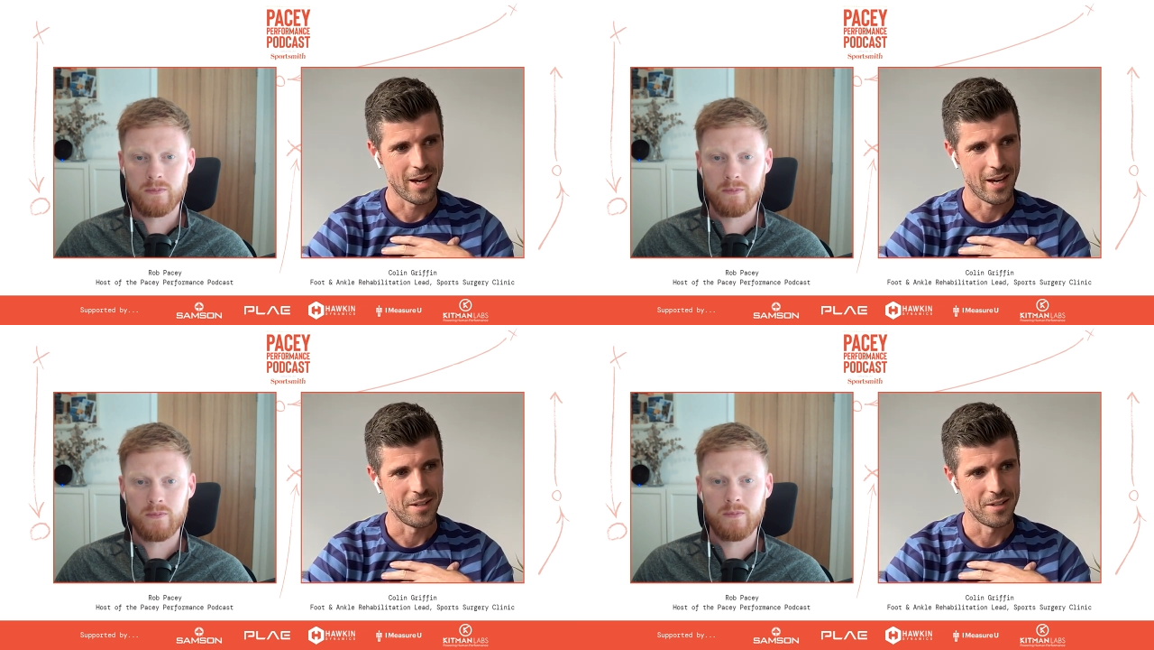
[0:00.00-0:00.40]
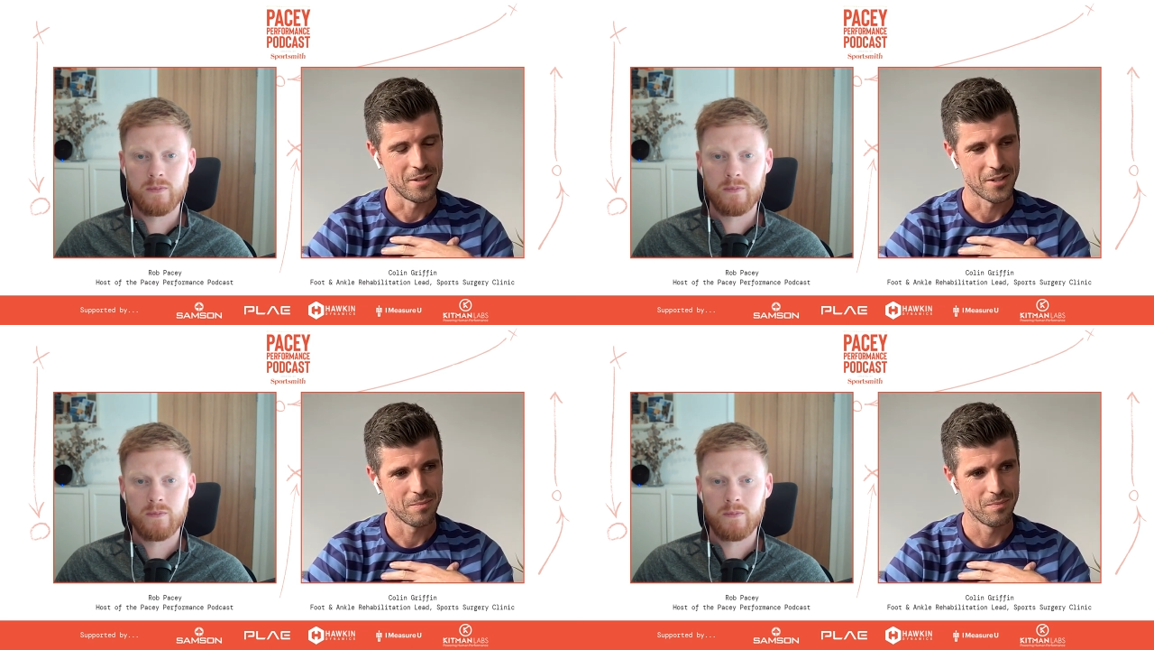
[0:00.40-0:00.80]

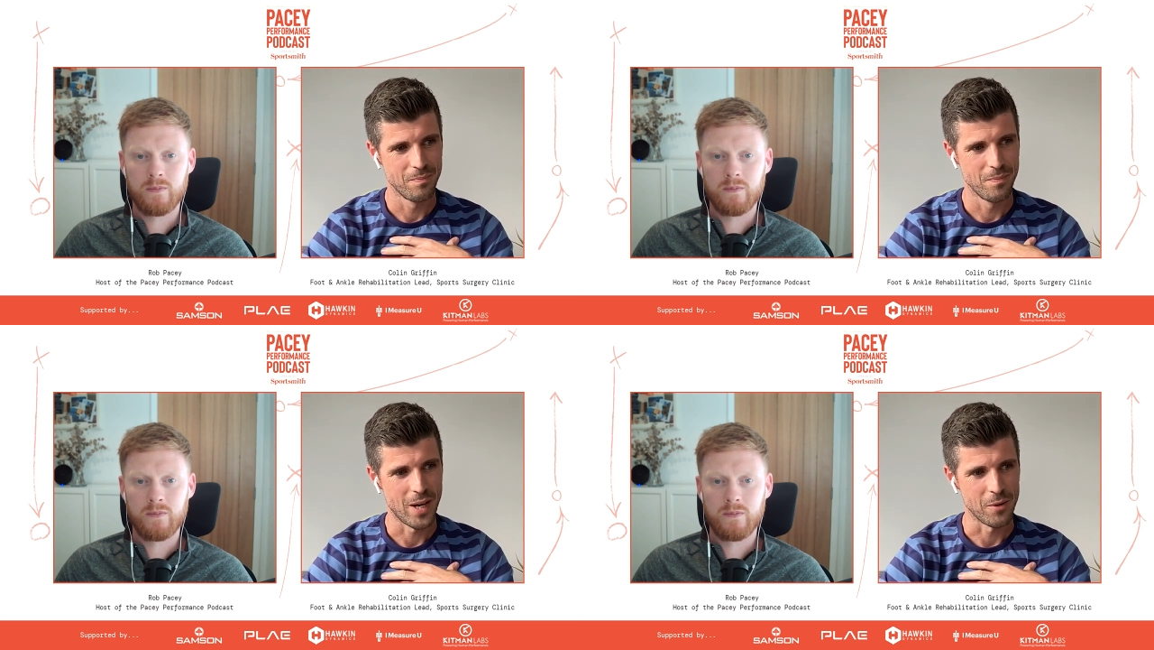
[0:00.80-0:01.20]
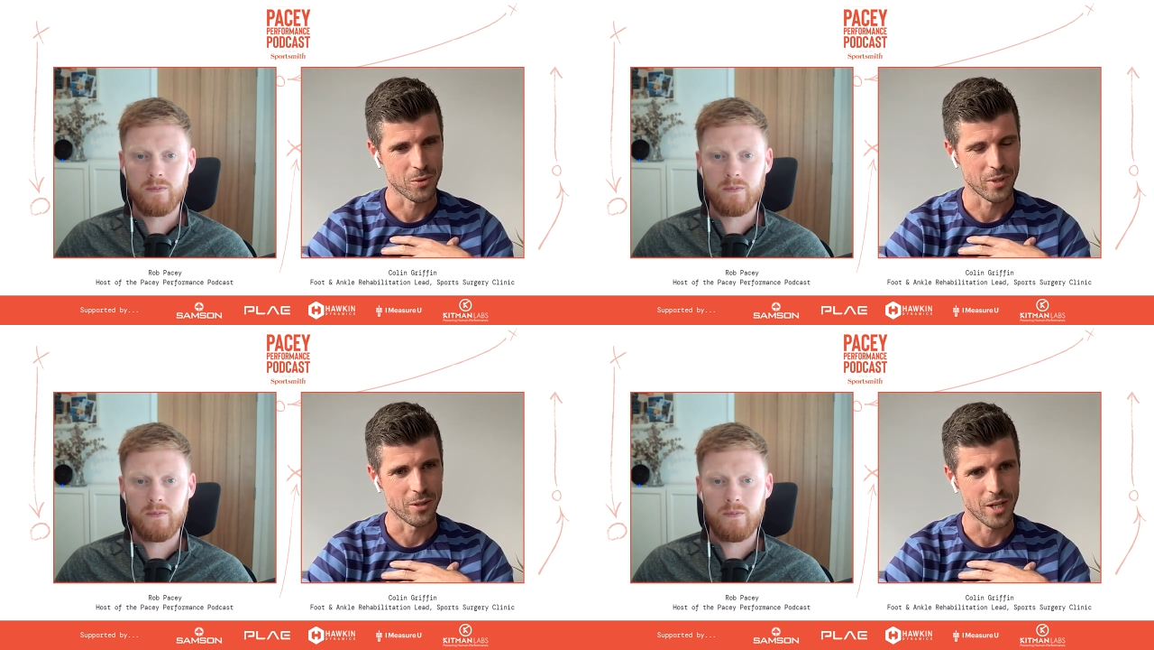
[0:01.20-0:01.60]
Speaker 1: and i
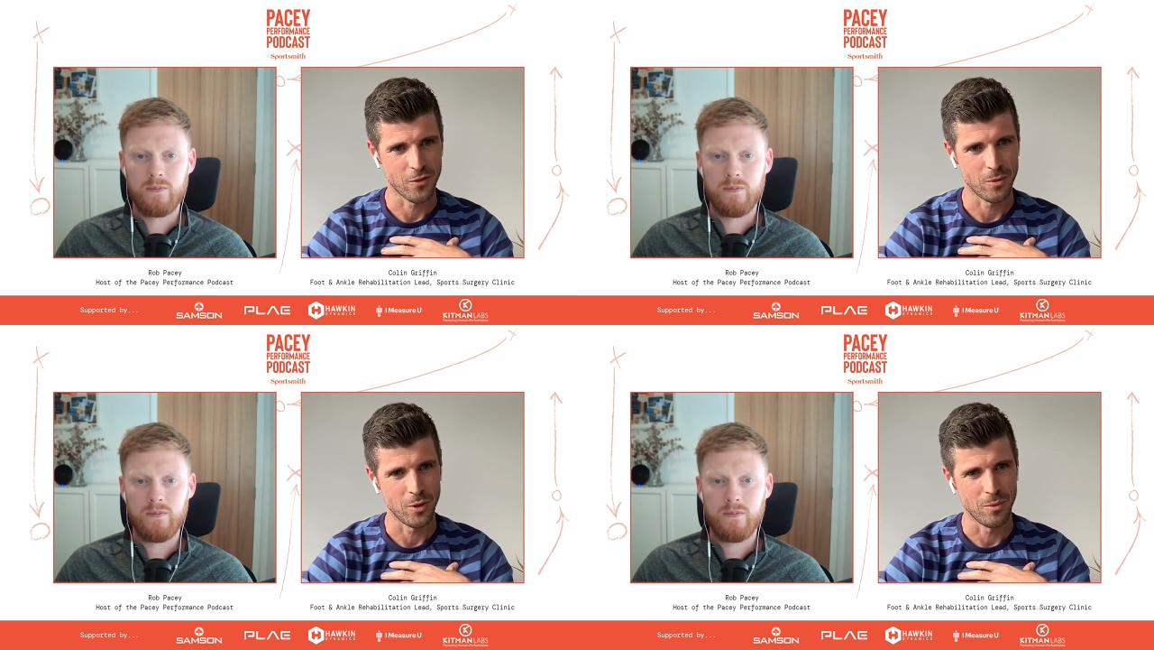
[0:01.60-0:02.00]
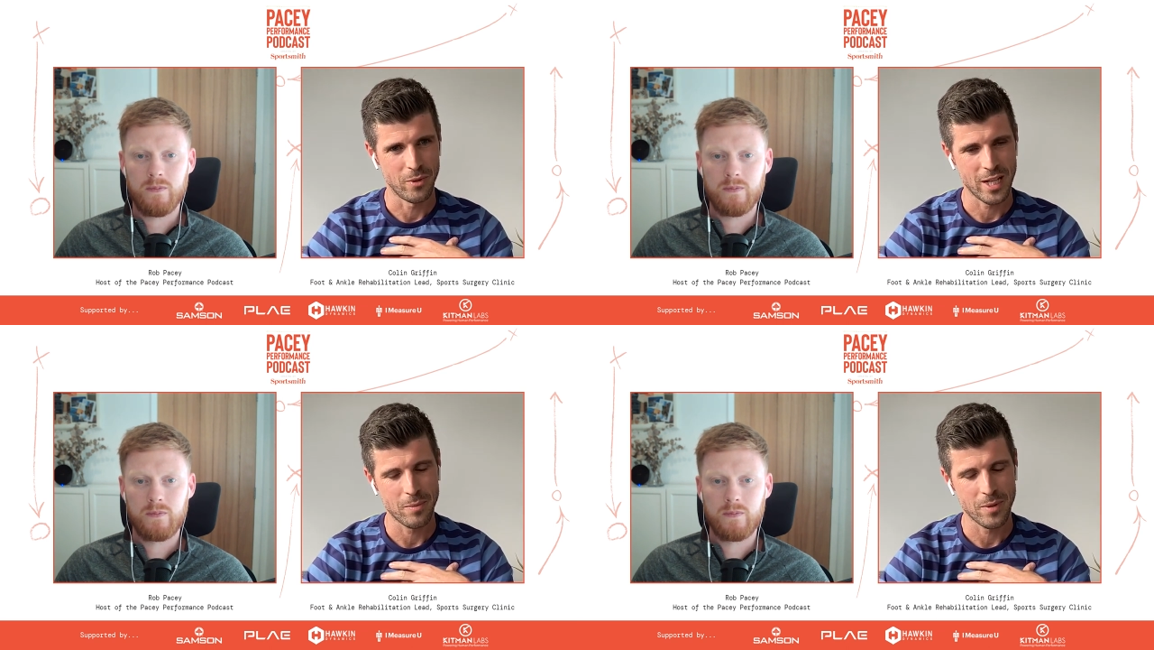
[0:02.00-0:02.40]
was quite aggressive with my
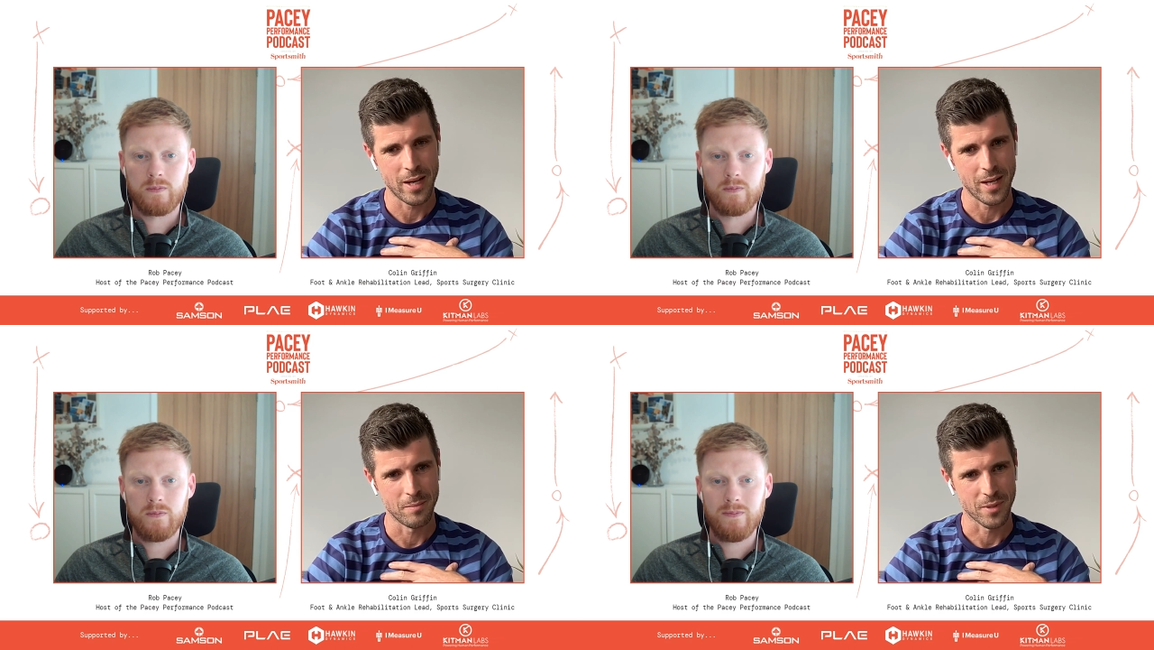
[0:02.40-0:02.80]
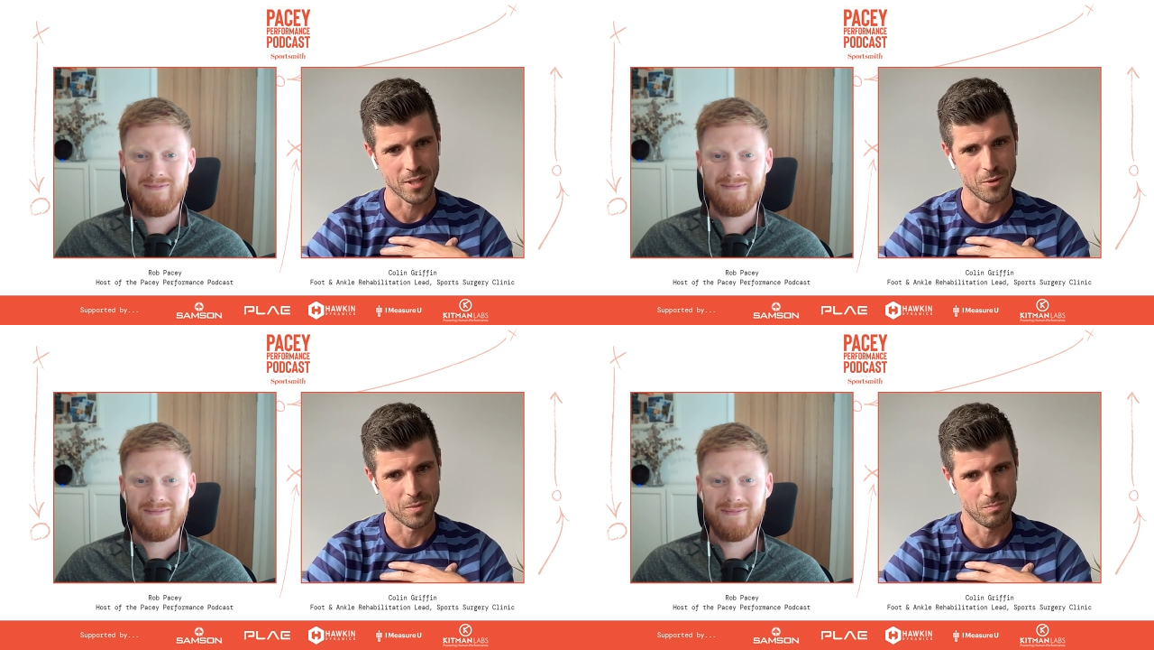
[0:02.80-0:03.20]
rehab and
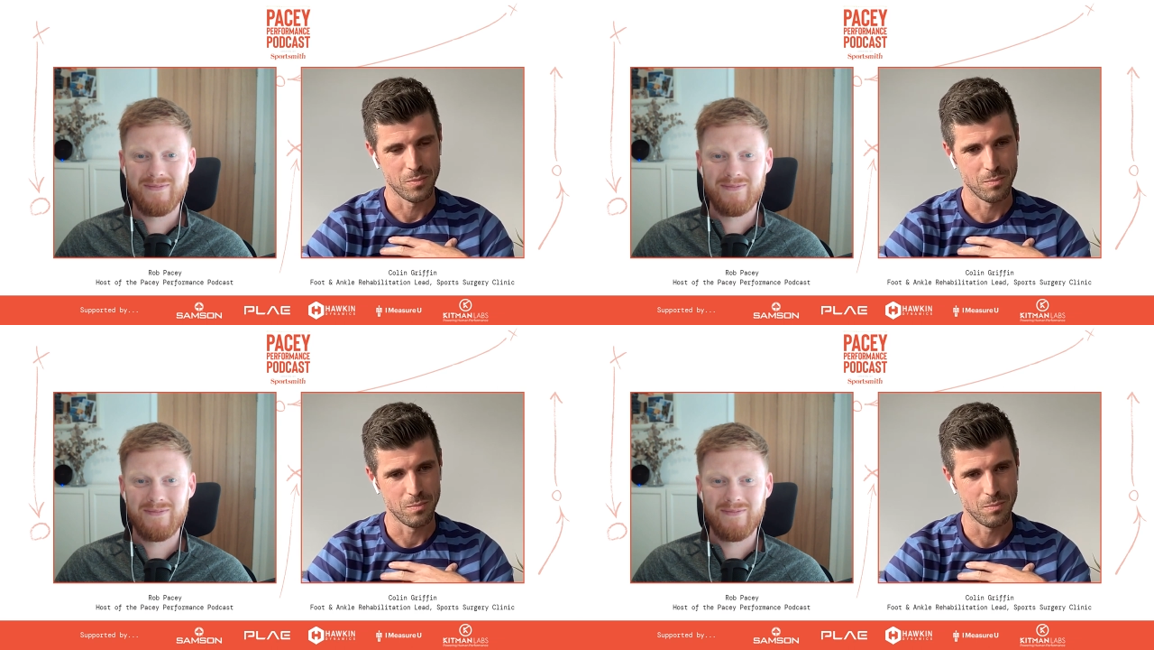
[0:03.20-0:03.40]
because i was